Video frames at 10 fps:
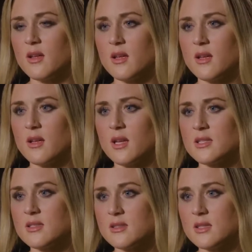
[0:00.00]

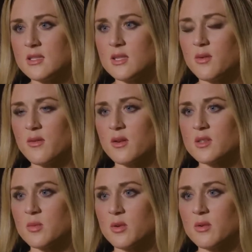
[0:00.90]
it's
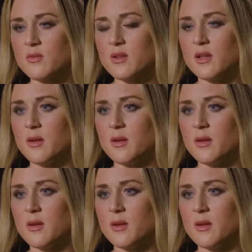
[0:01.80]
irreversible.